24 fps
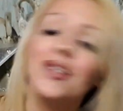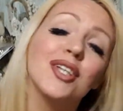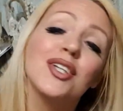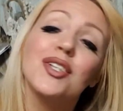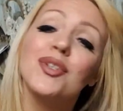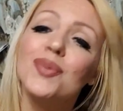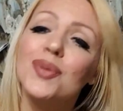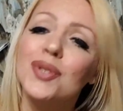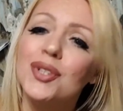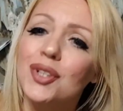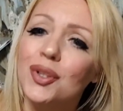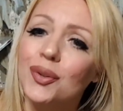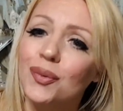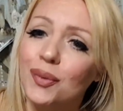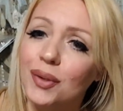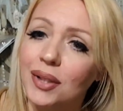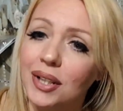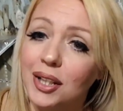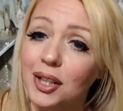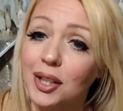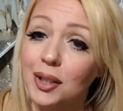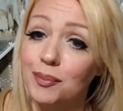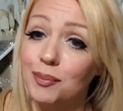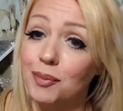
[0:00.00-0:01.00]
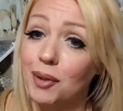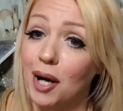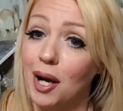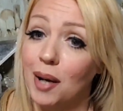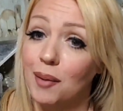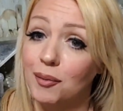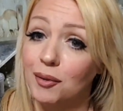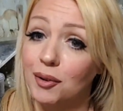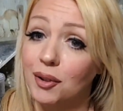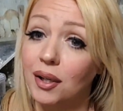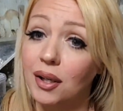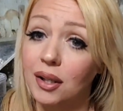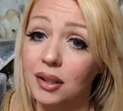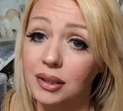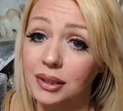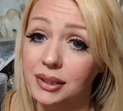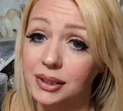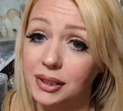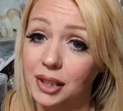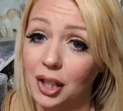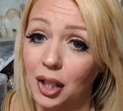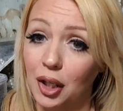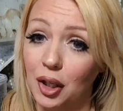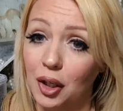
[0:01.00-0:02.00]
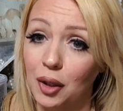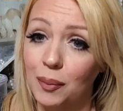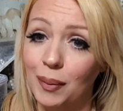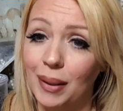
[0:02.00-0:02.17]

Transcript: this was a really good primer also